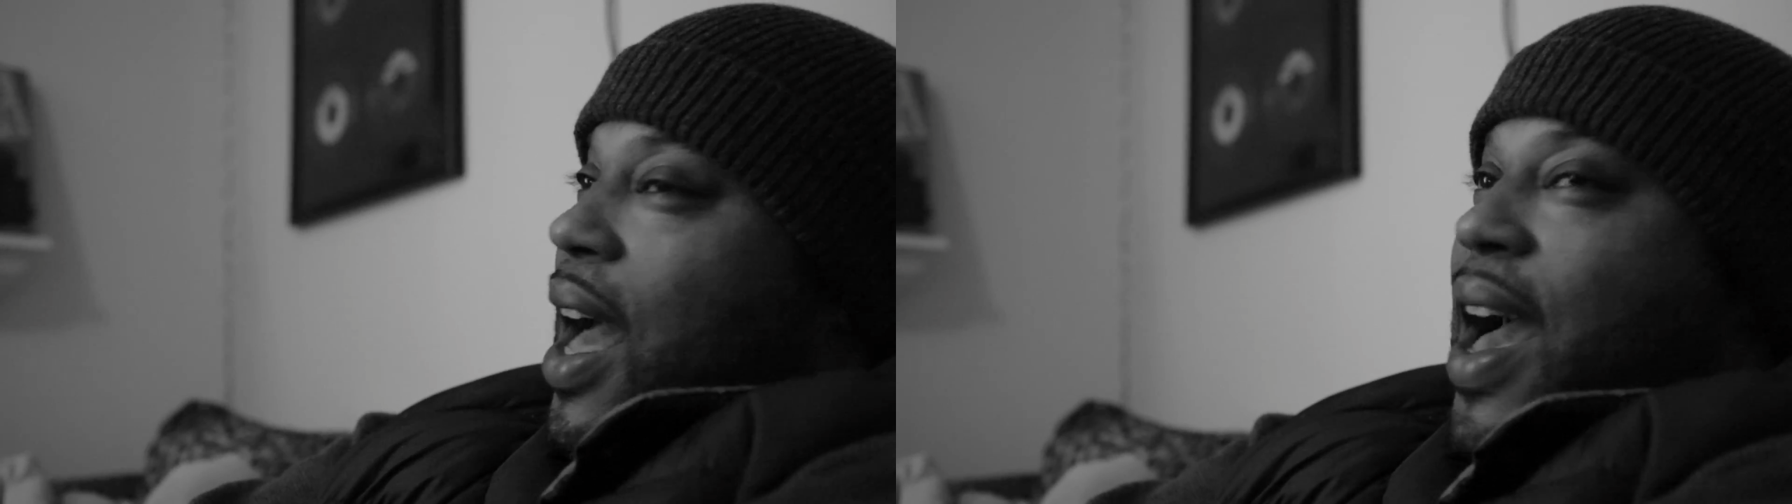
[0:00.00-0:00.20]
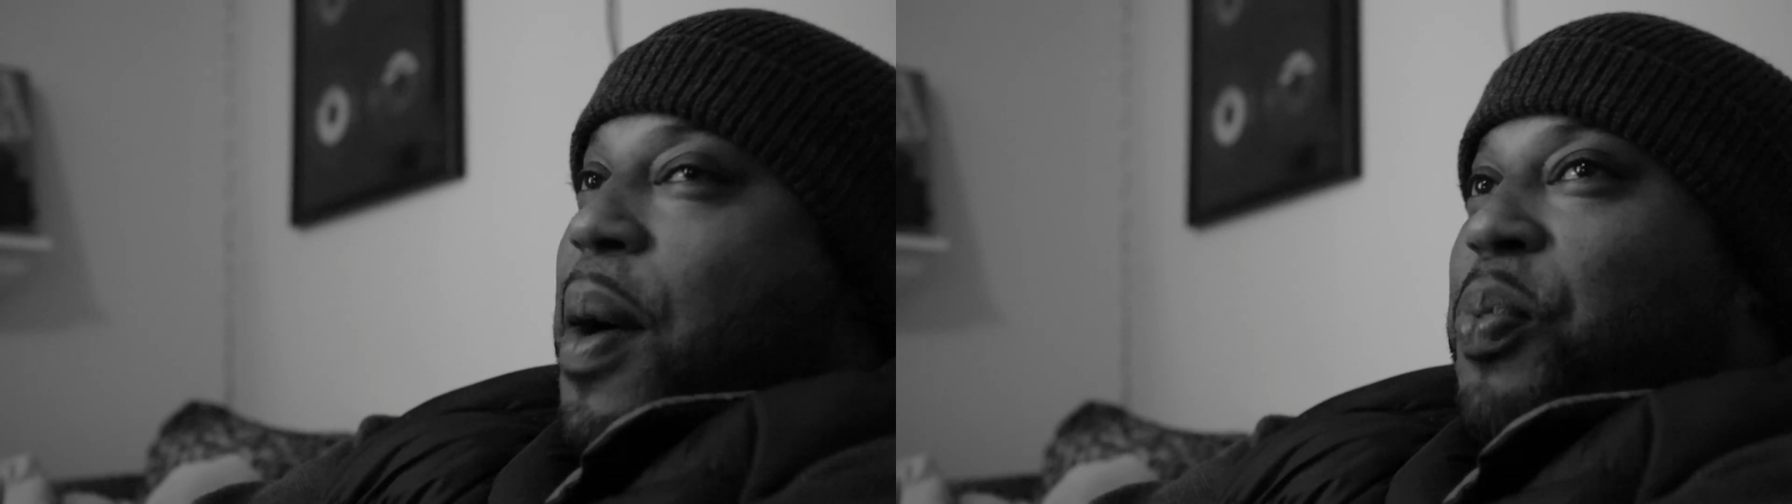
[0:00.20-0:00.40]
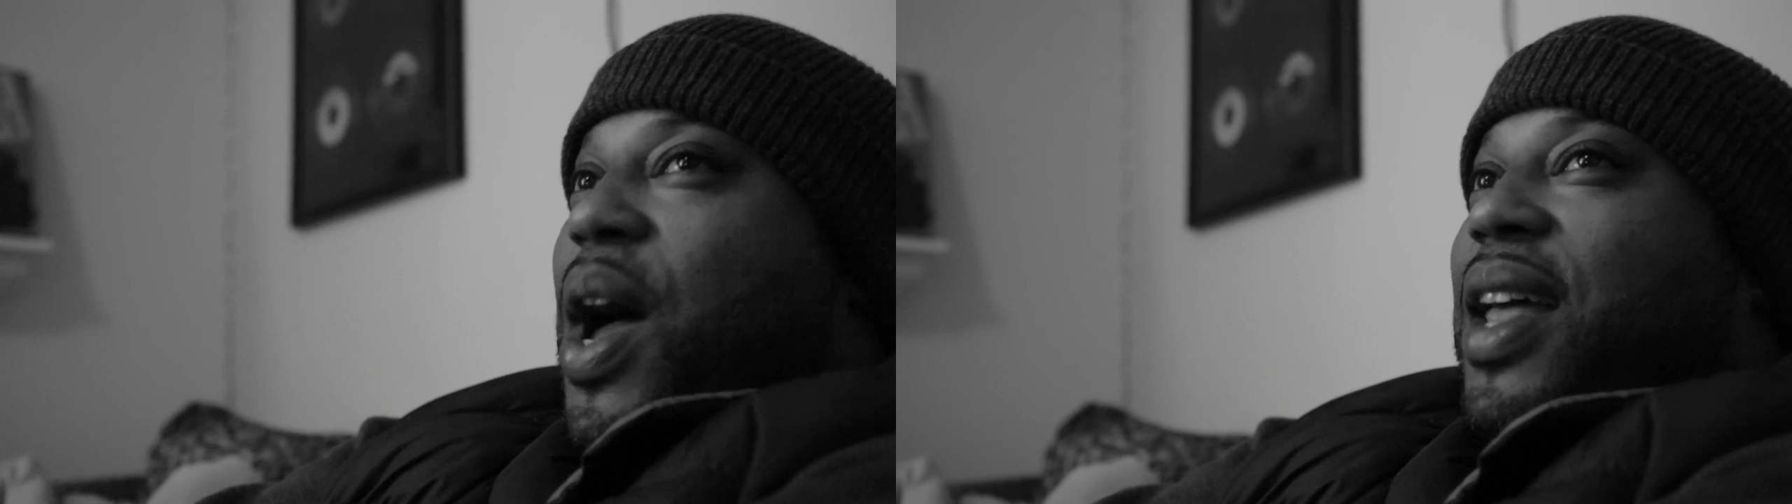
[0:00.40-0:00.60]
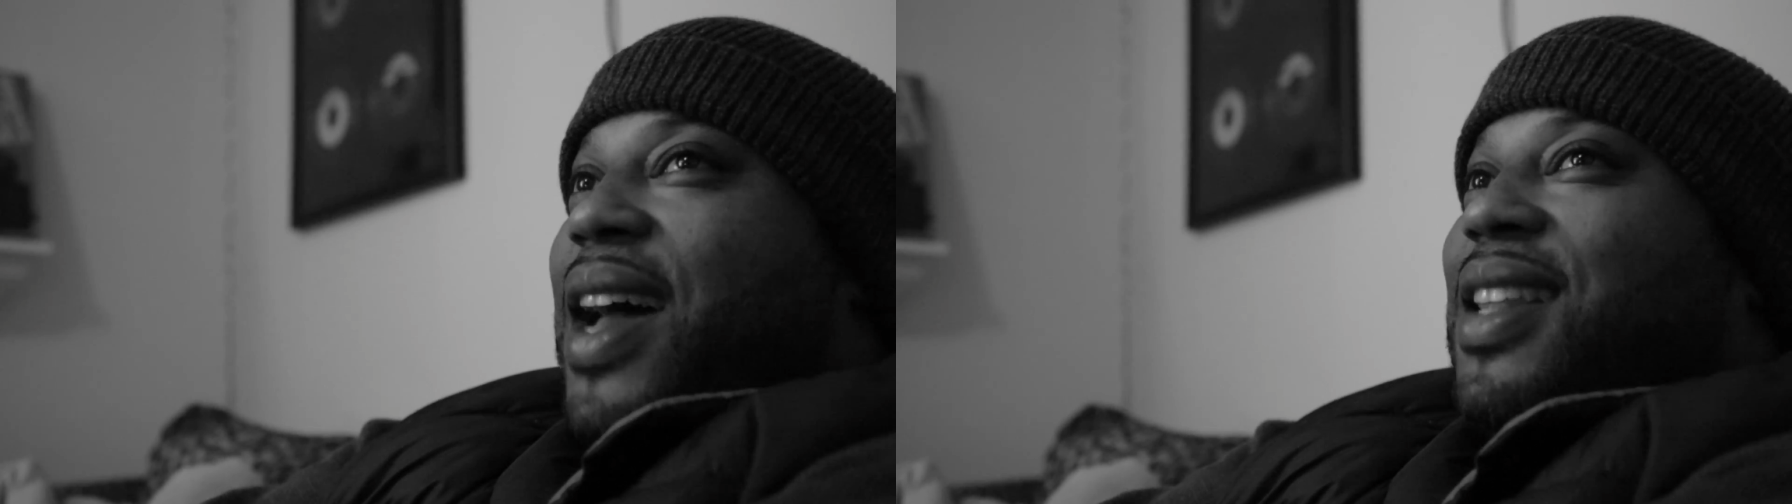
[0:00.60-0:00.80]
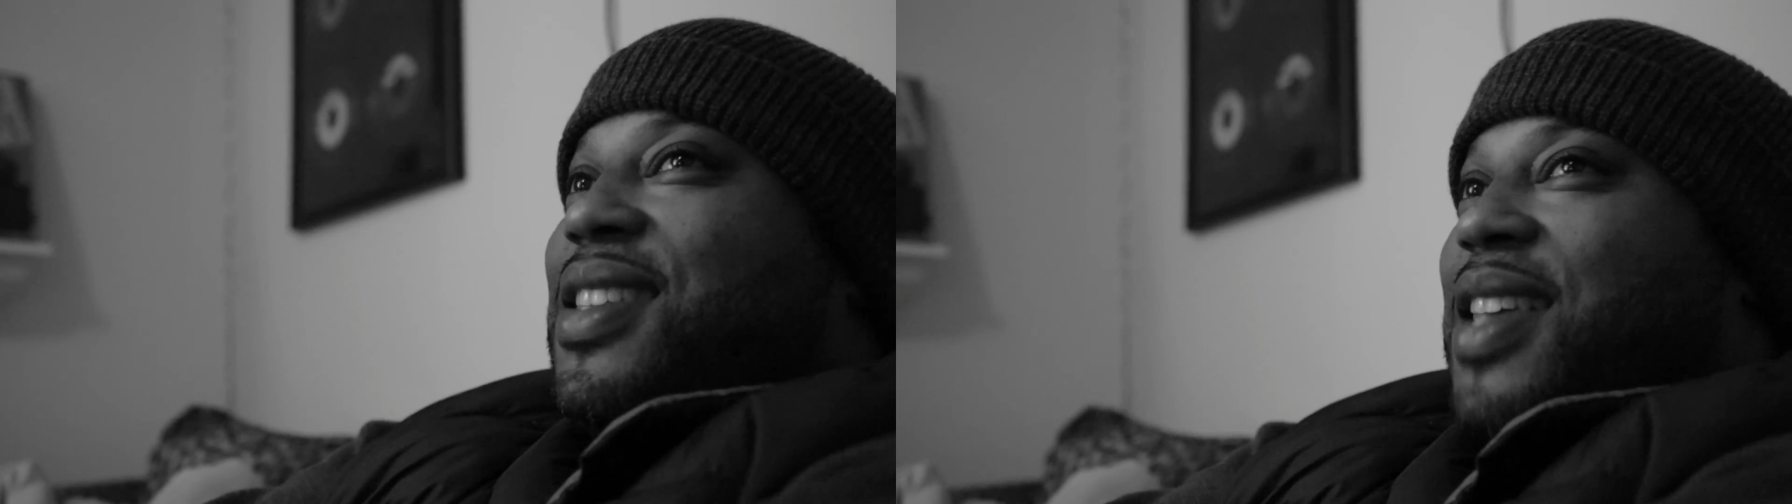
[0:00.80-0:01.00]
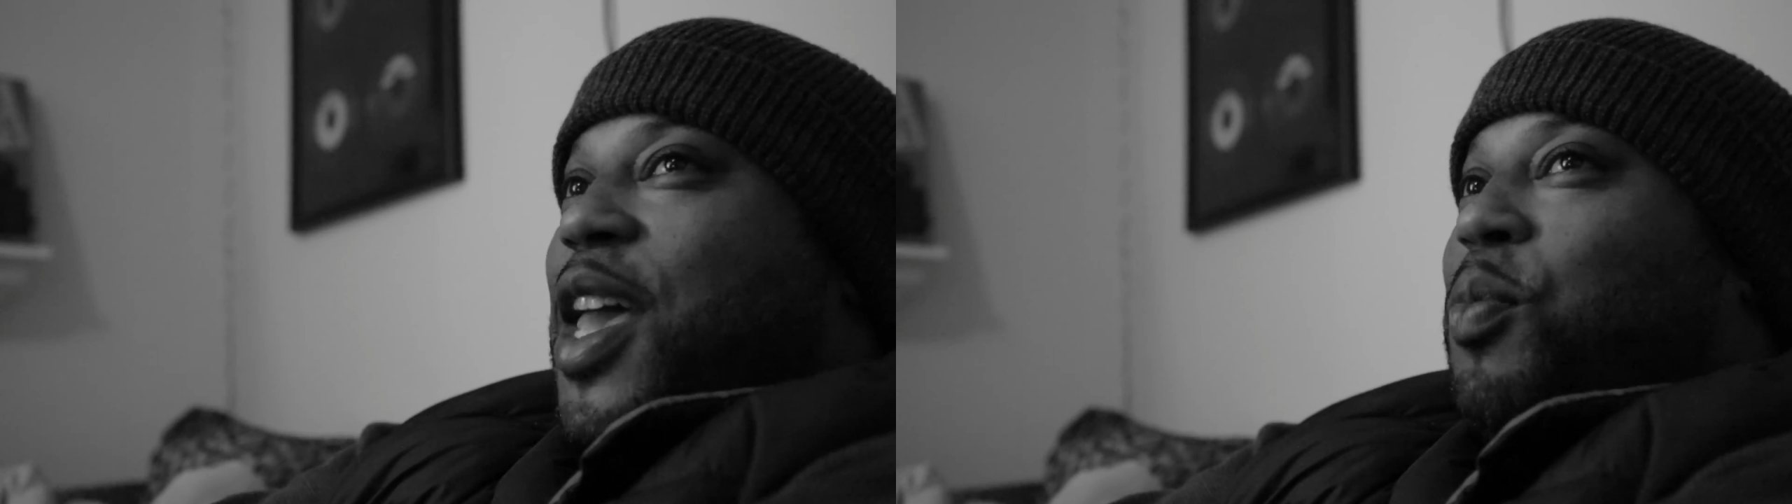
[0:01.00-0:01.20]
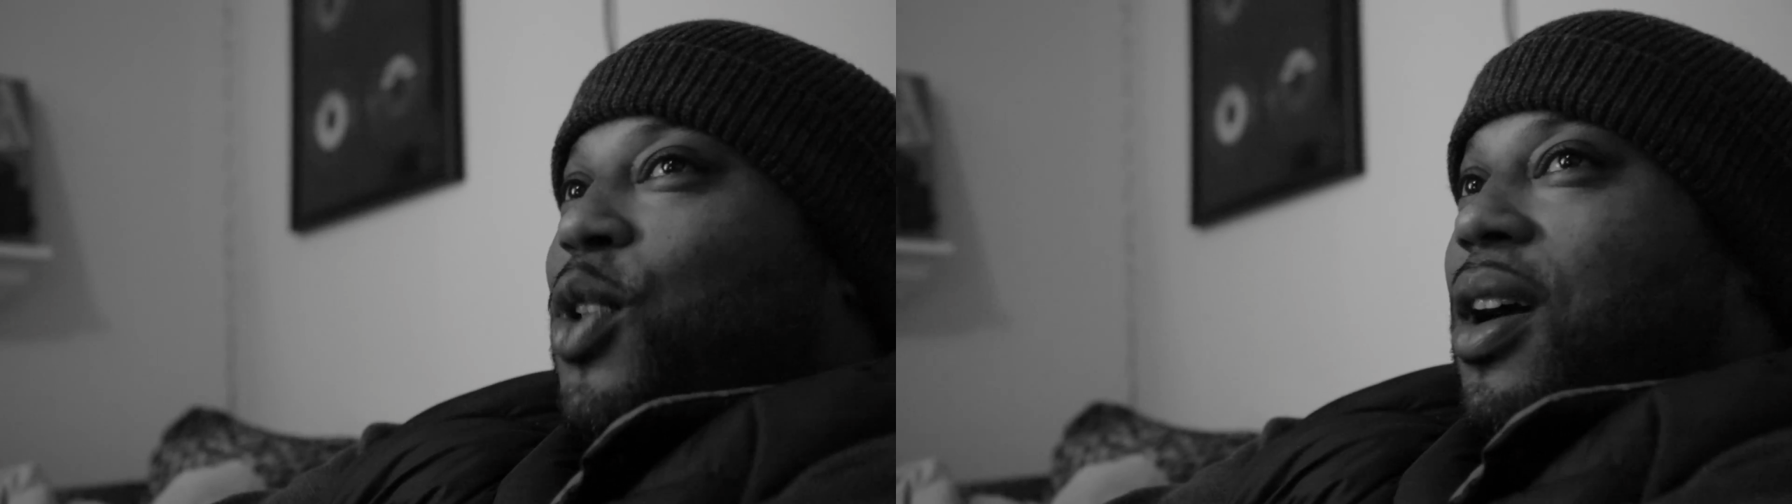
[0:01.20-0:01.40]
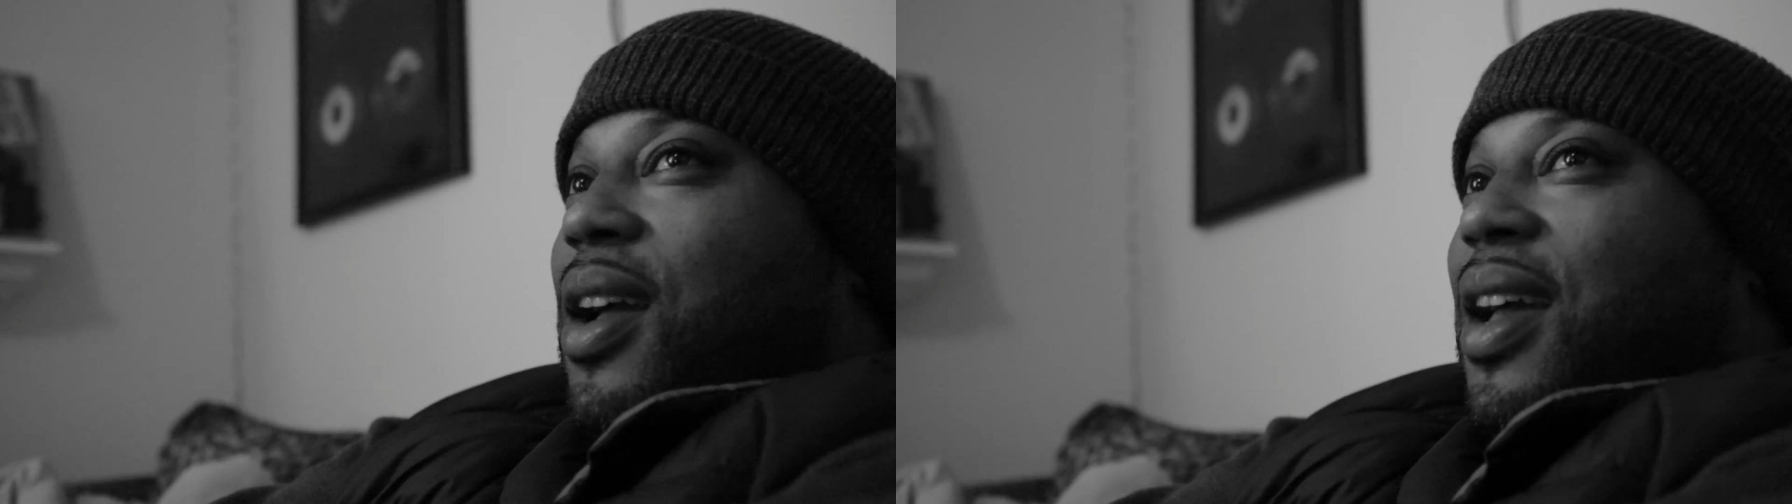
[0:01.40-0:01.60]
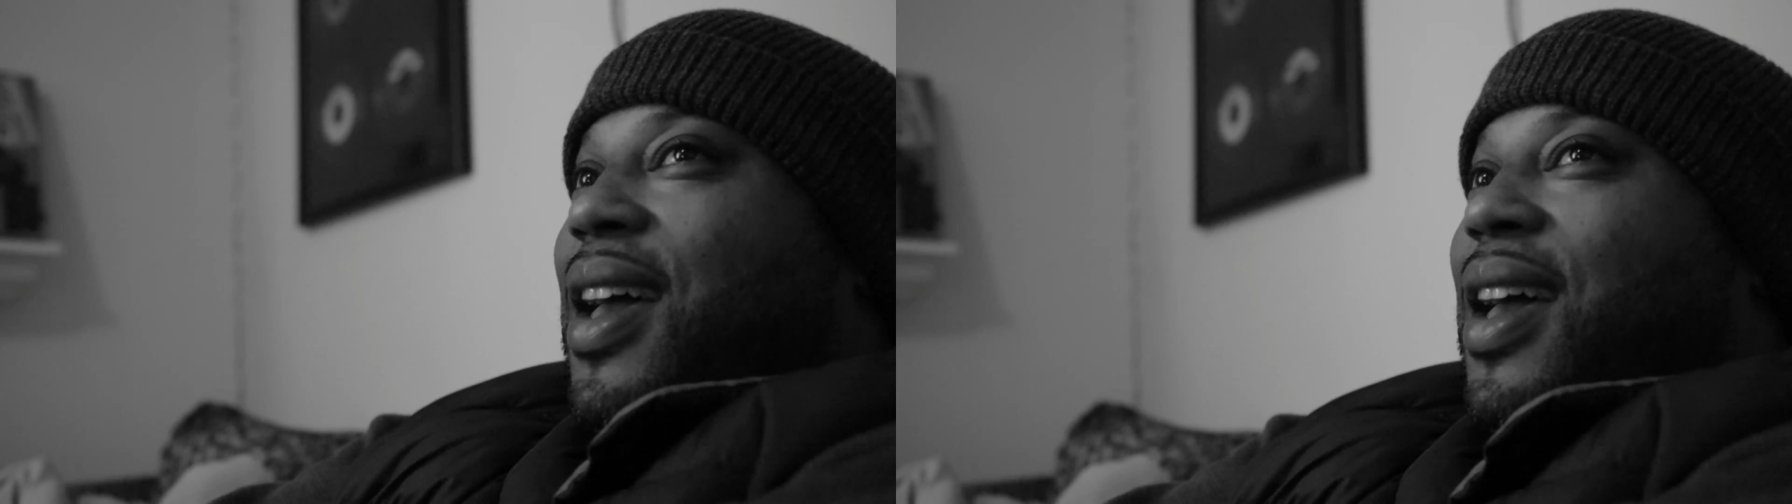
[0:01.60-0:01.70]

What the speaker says: I probably had the same look